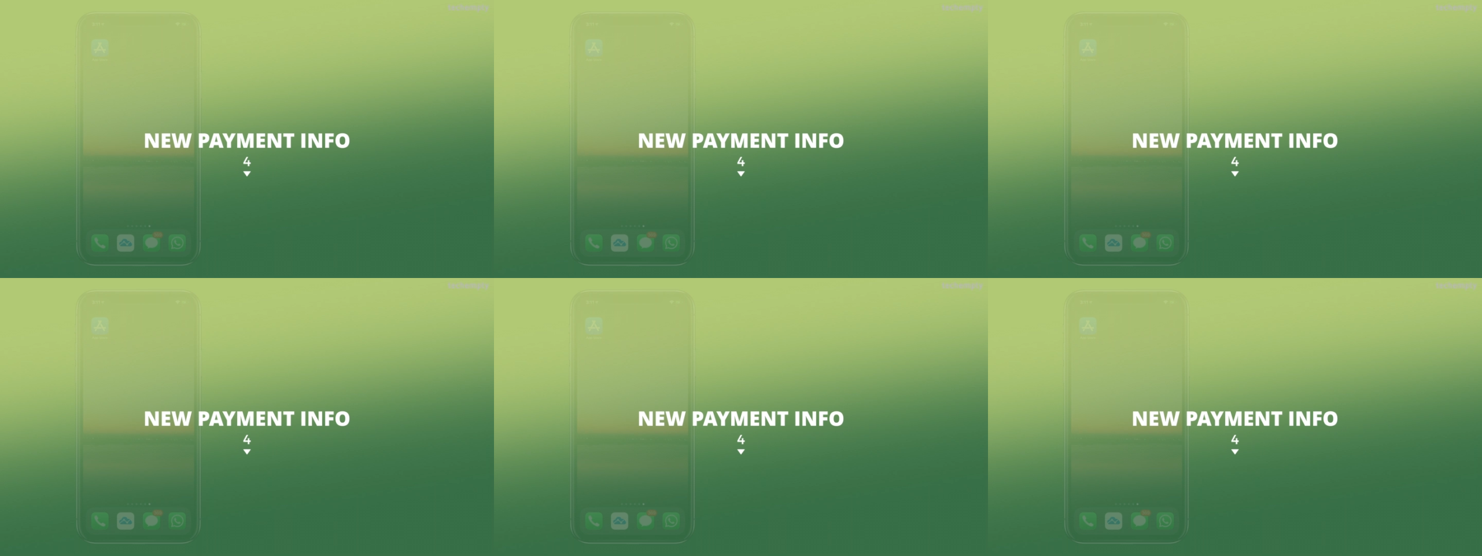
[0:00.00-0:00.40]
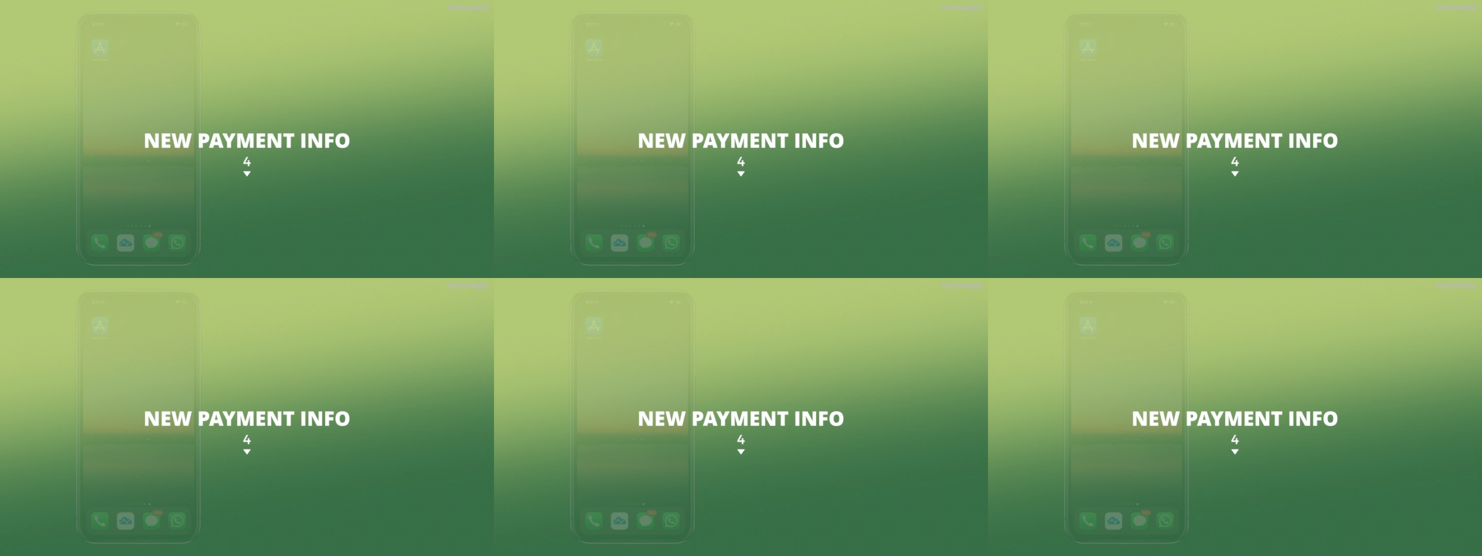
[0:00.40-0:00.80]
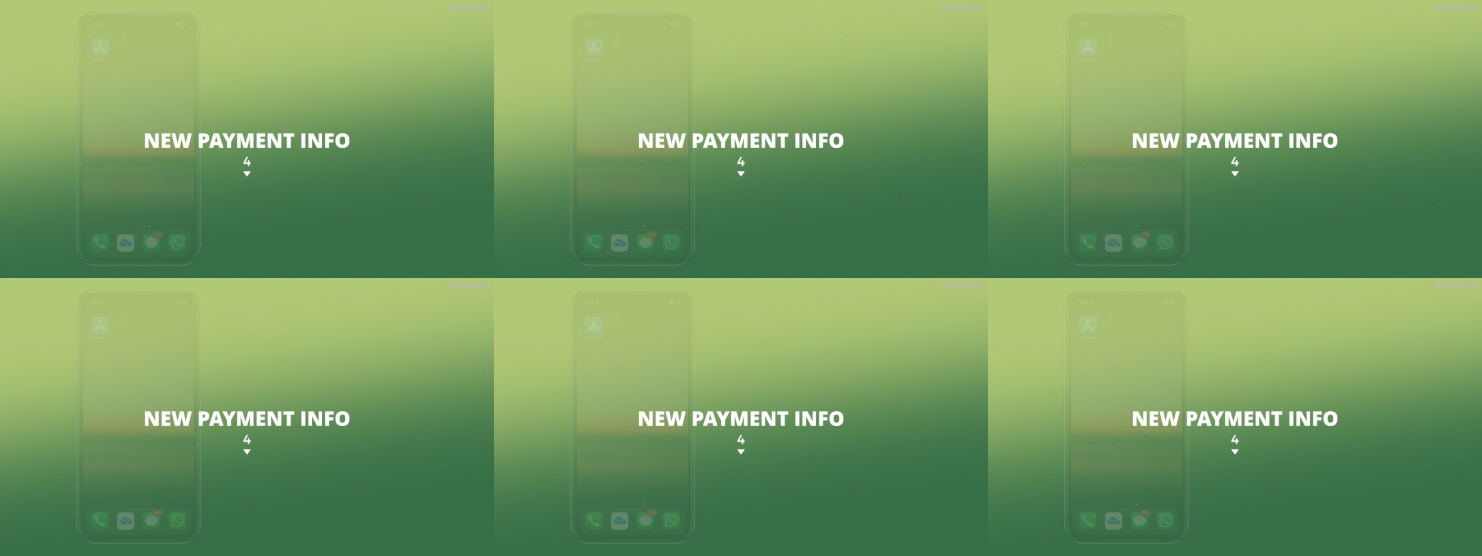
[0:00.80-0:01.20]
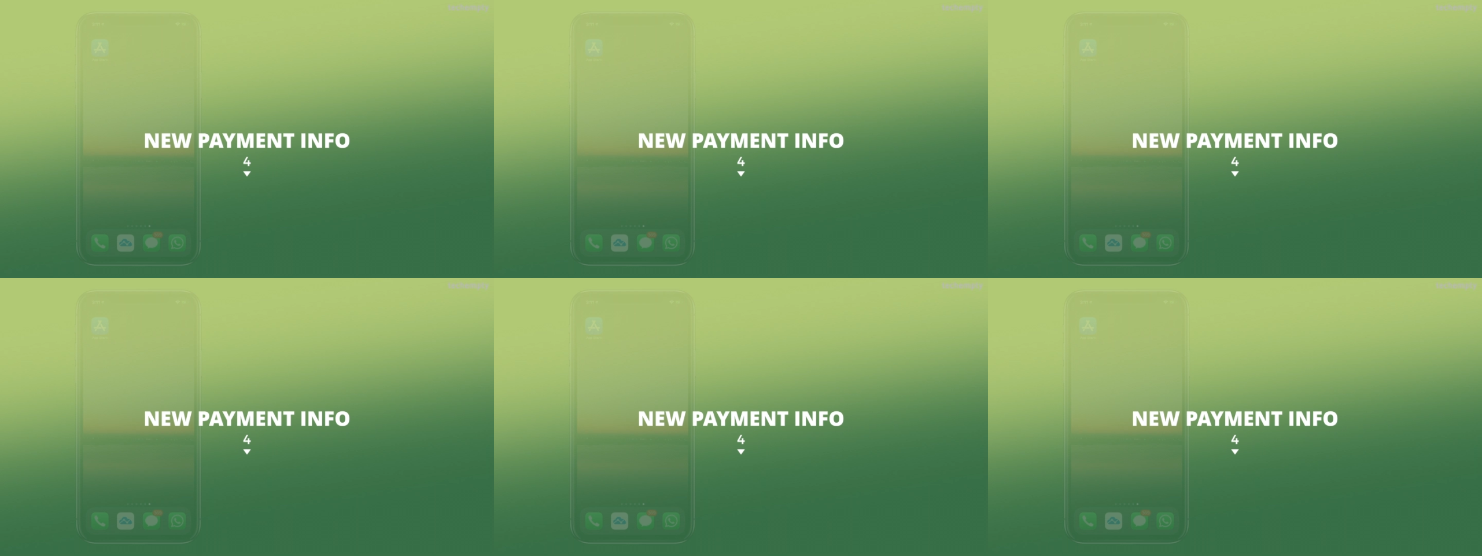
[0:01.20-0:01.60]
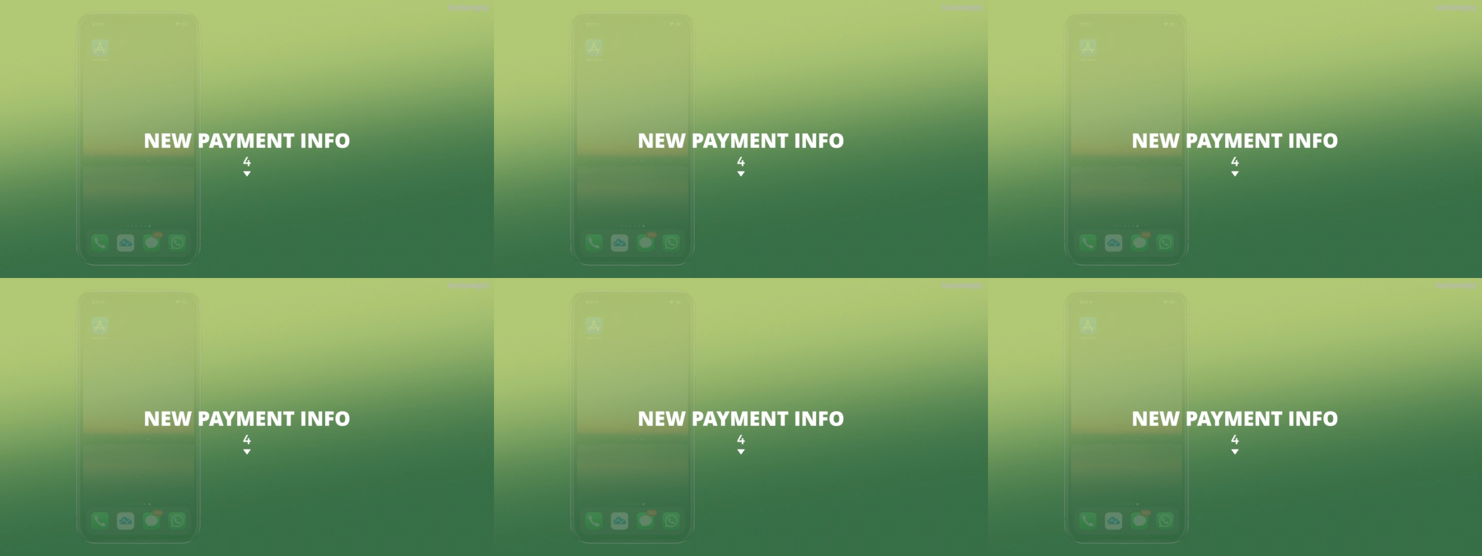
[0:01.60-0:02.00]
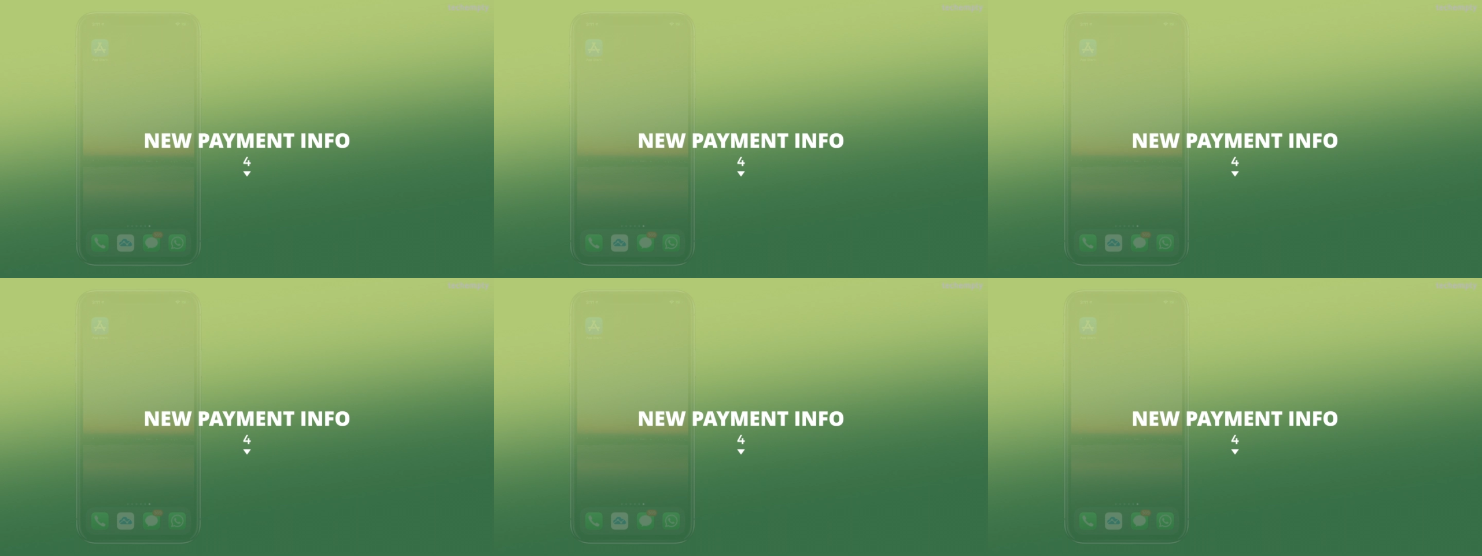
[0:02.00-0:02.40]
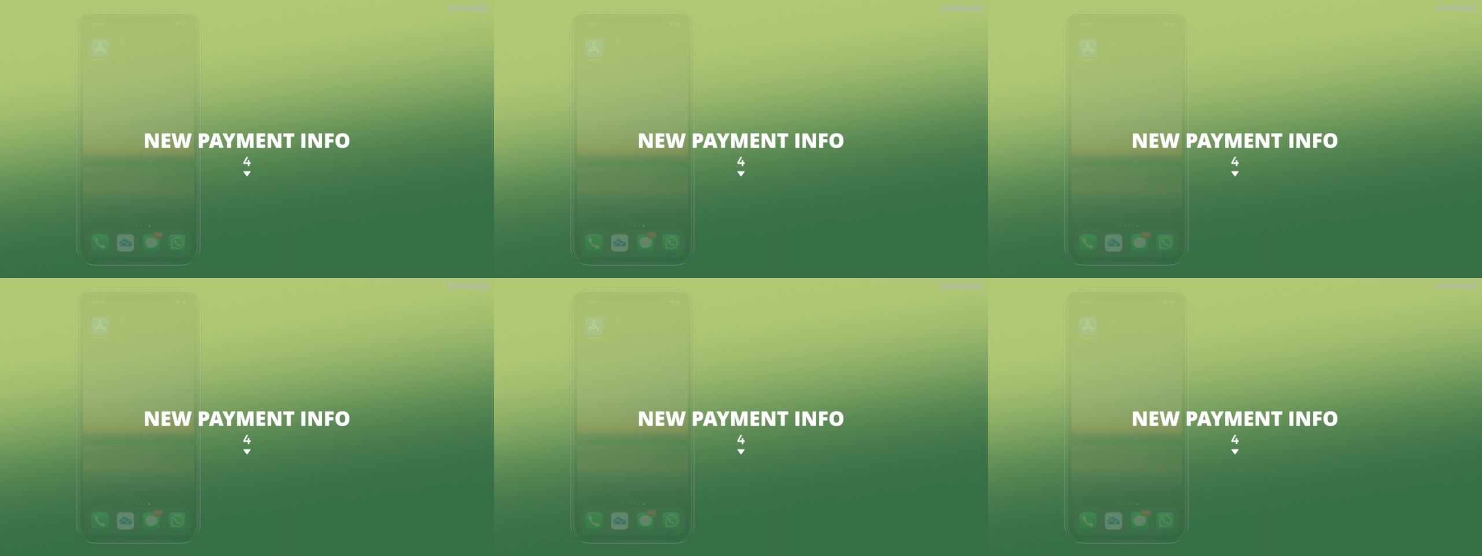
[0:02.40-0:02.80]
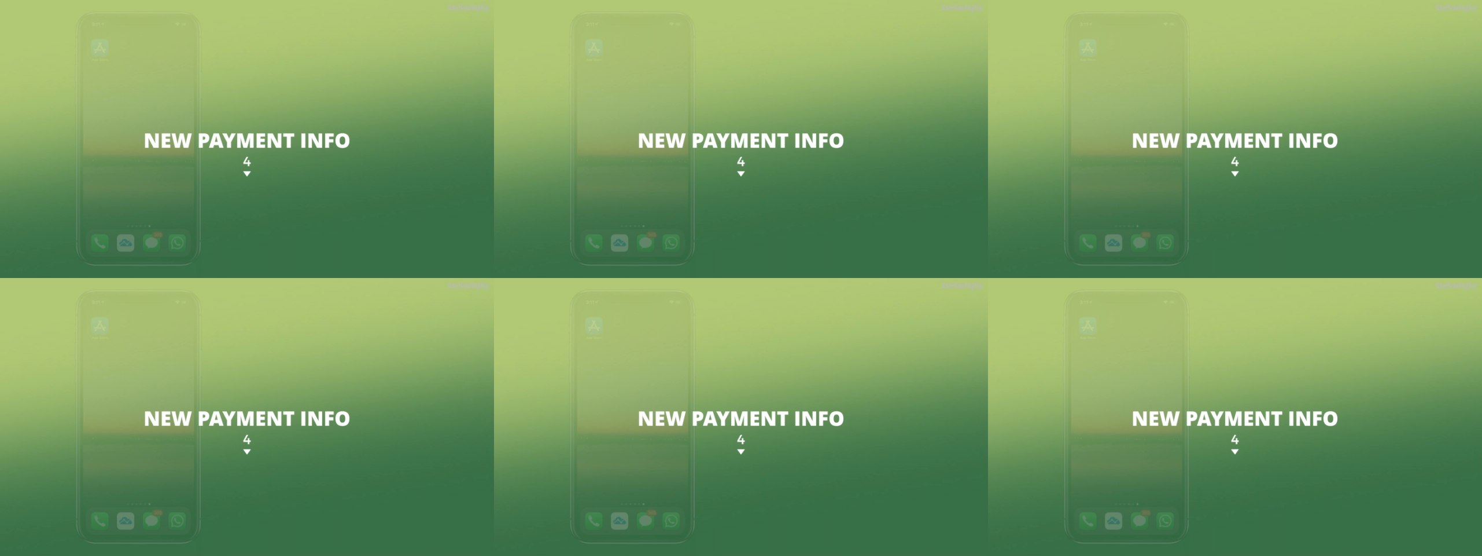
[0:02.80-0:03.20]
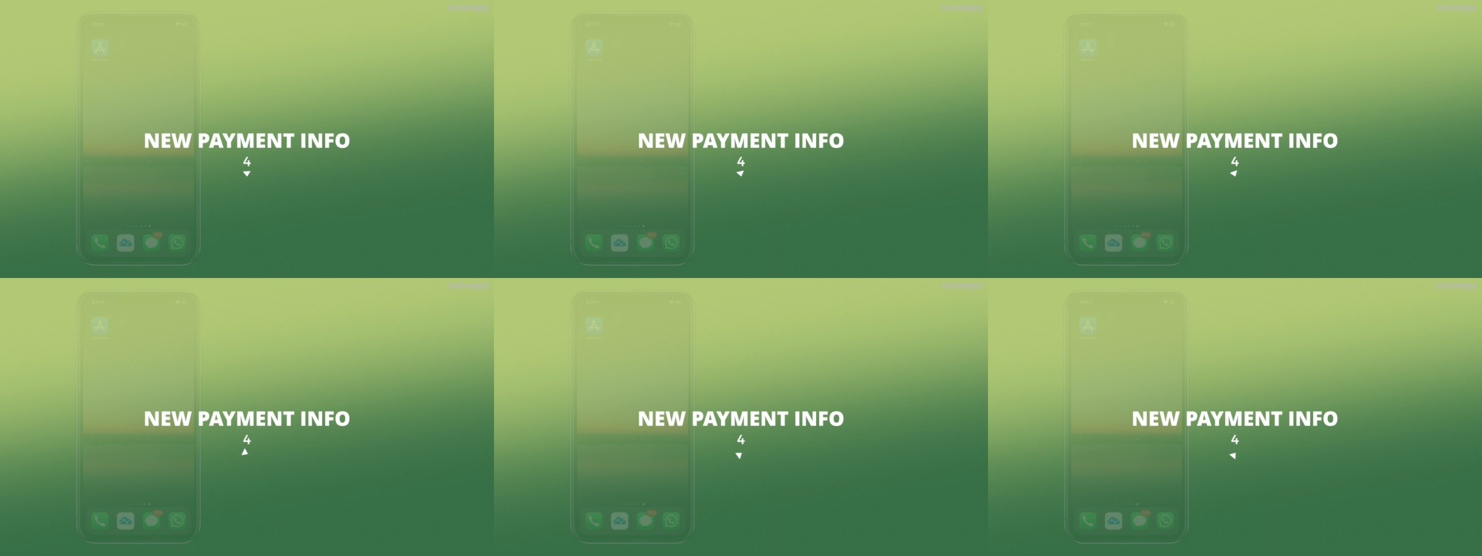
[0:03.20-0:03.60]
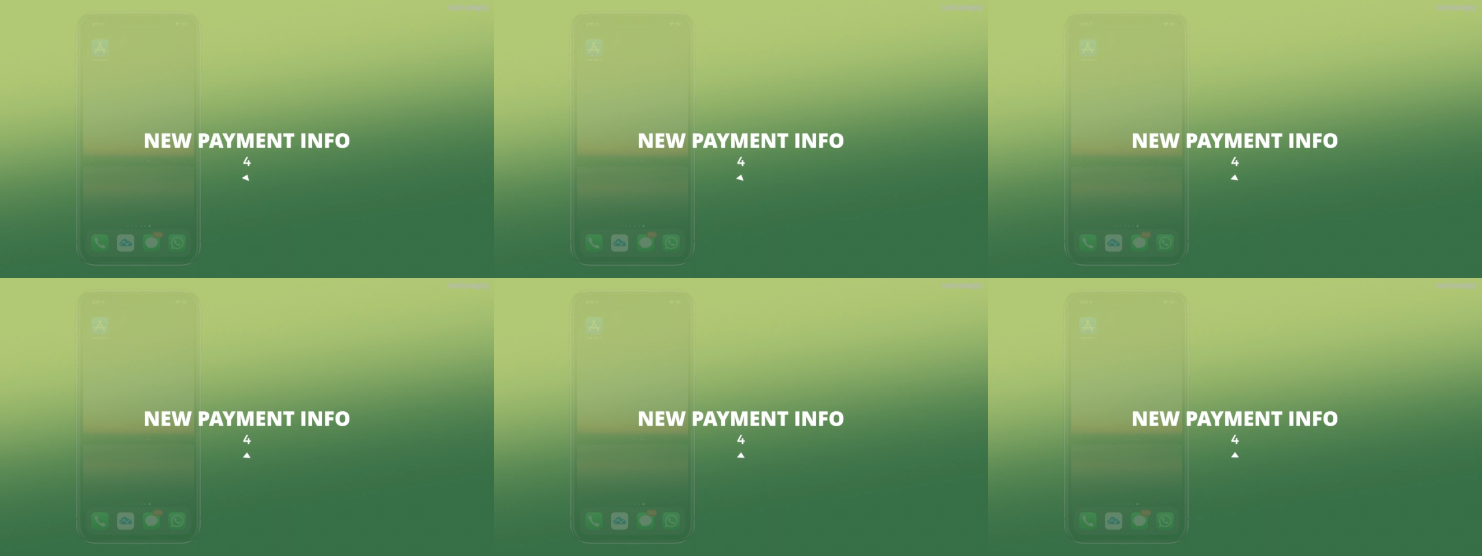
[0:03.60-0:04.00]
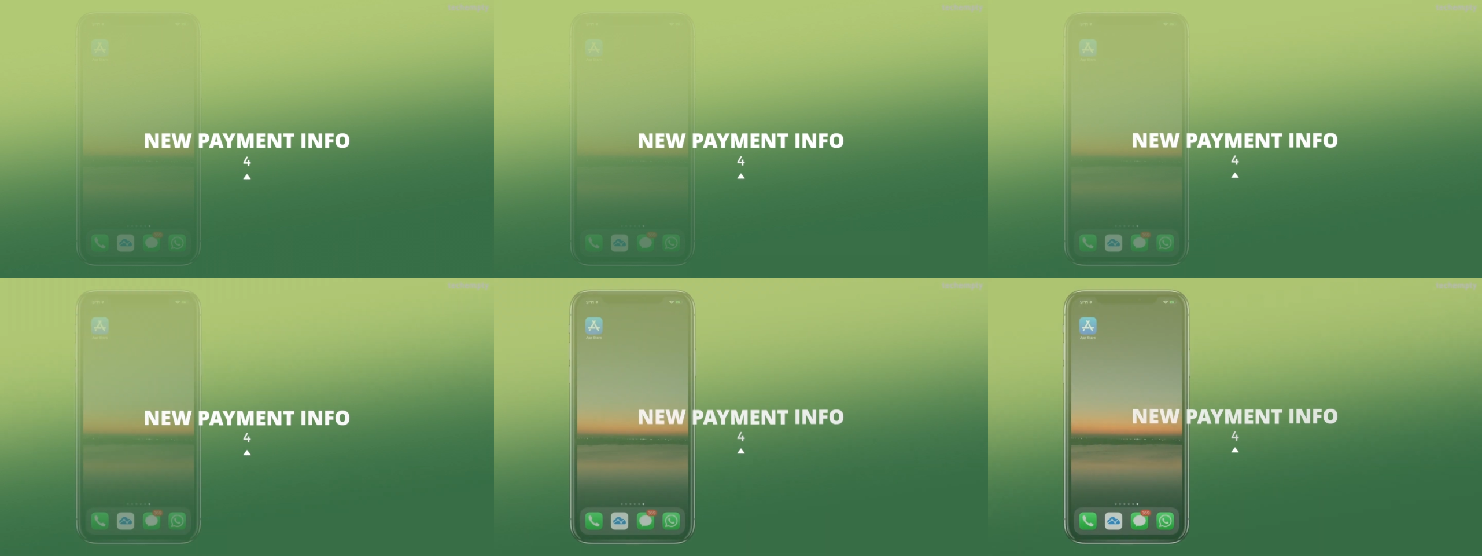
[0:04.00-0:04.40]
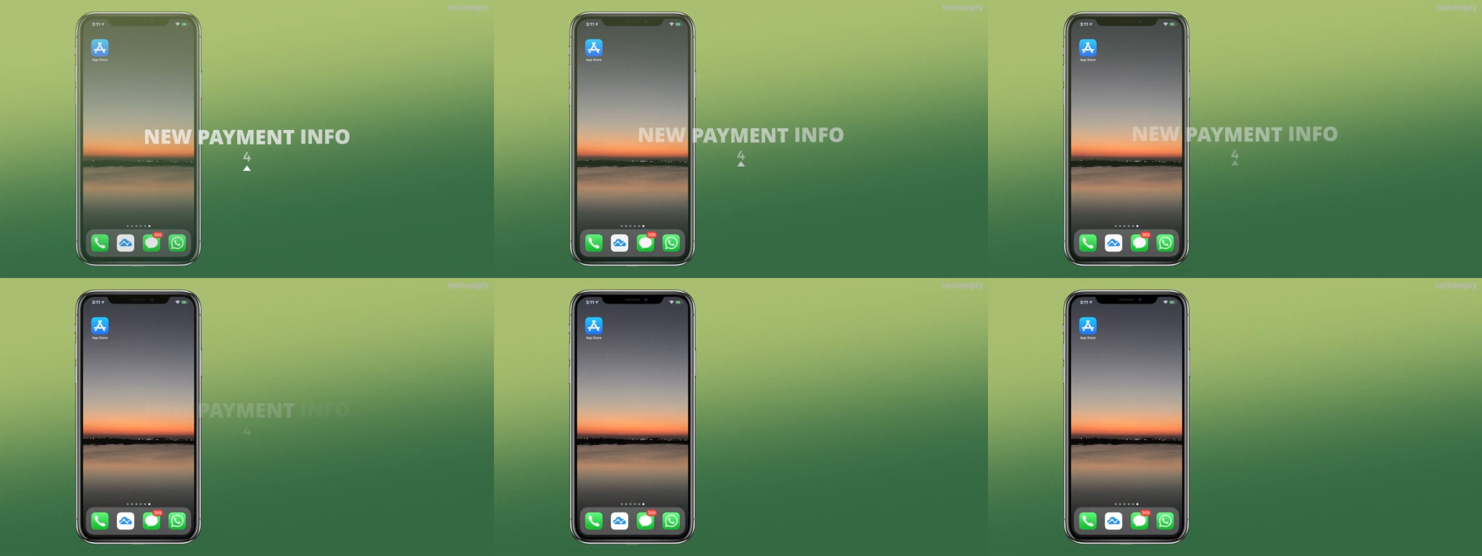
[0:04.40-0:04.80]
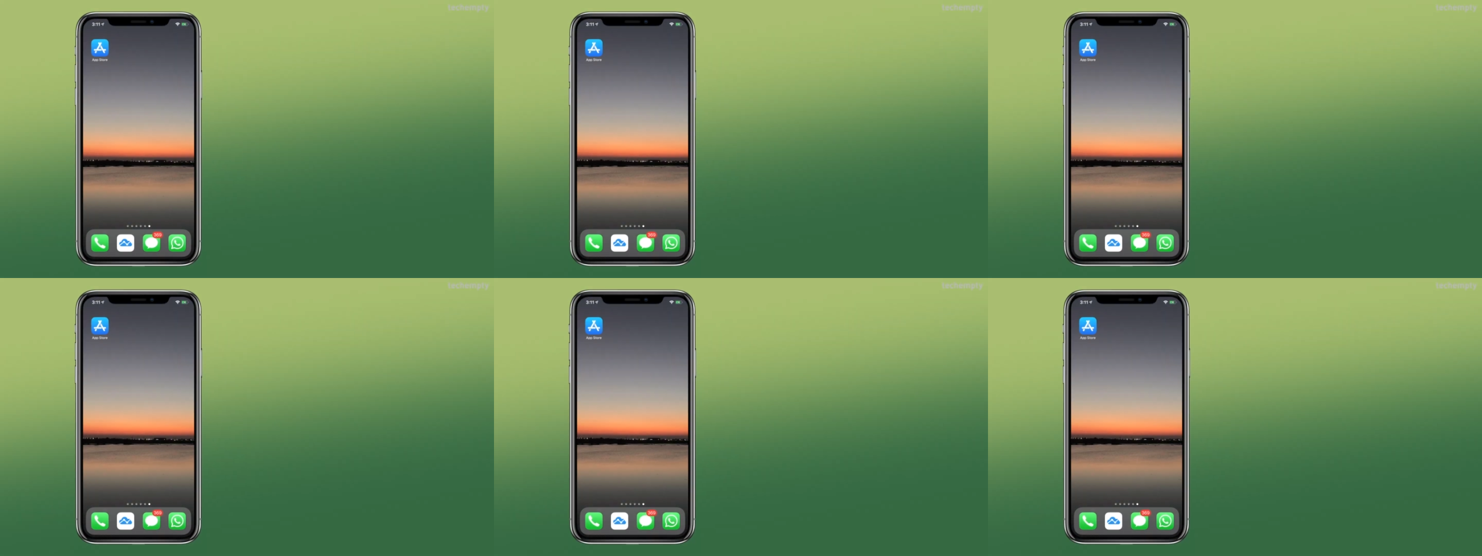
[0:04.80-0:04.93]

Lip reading: [unreadable: no face in view]